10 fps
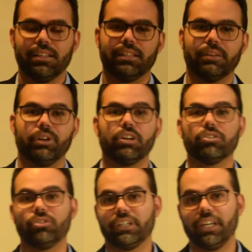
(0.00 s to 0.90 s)
Then we go
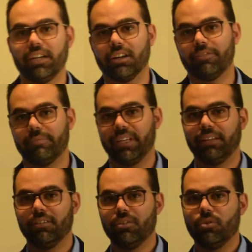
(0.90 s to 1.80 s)
to the kickoff
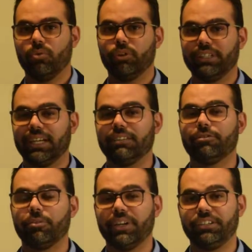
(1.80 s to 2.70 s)
meeting where that
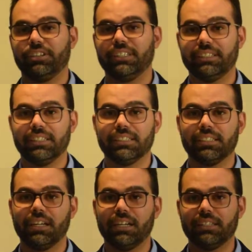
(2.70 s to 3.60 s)
information is
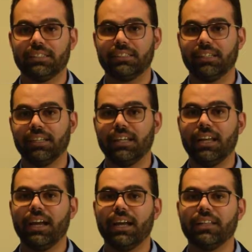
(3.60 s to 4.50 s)
discussed
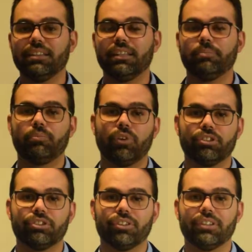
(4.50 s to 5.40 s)
and the
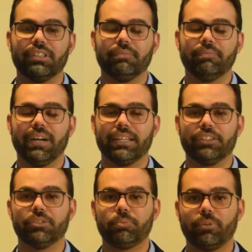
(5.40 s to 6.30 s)
functional
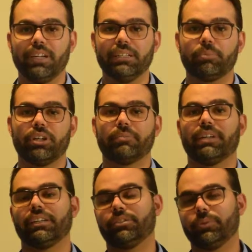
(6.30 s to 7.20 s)
managers provide the project
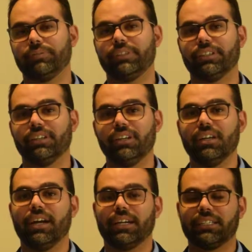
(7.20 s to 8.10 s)
managers with the
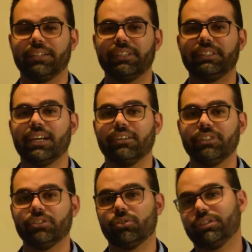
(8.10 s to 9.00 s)
activities and
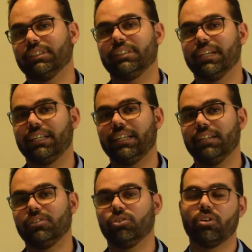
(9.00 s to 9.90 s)
resources they
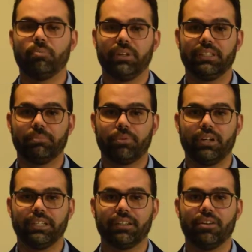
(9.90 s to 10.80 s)
need to complete the
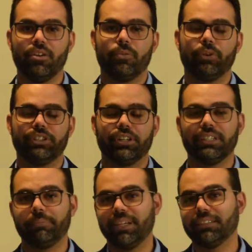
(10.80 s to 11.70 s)
project, which are
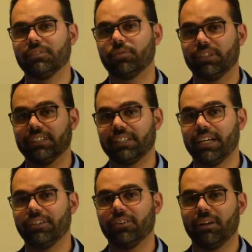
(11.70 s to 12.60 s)
the basis for the
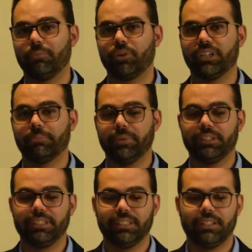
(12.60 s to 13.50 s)
schedule and project
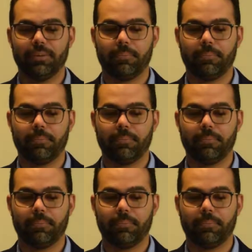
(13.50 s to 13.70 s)
budget.